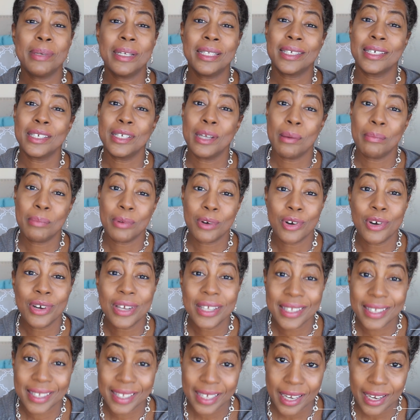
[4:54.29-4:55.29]
me to number
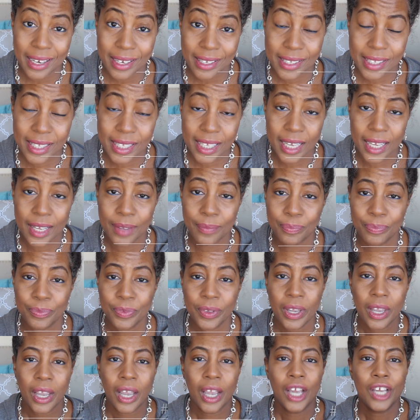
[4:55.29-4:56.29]
6.
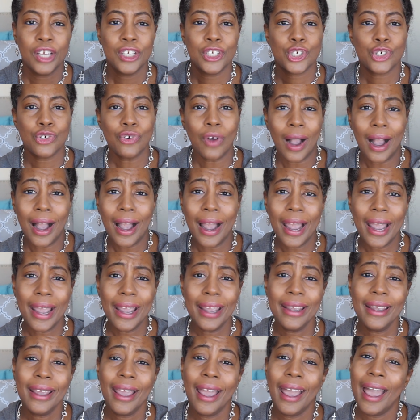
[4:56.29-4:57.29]

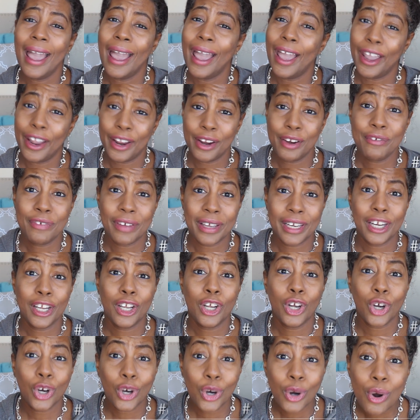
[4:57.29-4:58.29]
Try Ayurvedic
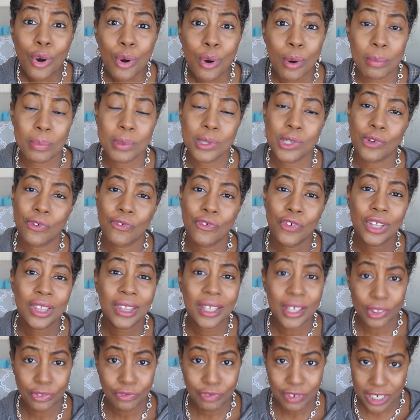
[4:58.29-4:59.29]
herbs for
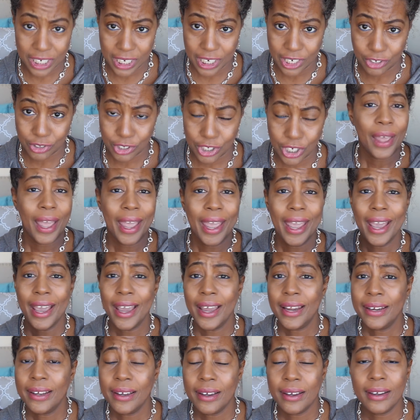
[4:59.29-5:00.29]
length retention.
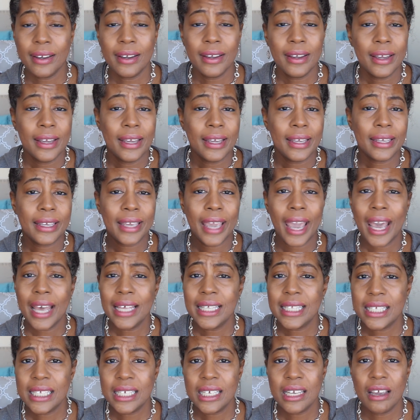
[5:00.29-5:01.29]
Henna,
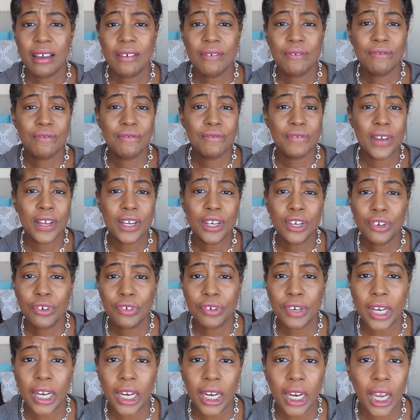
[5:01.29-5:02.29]
cassia,
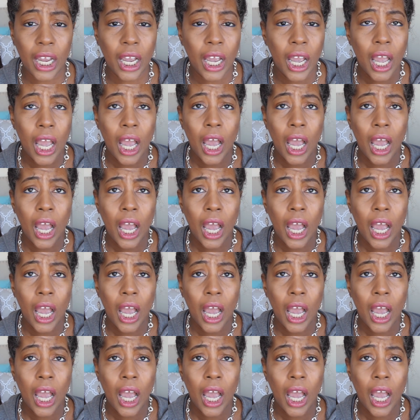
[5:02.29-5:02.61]
fenugreek,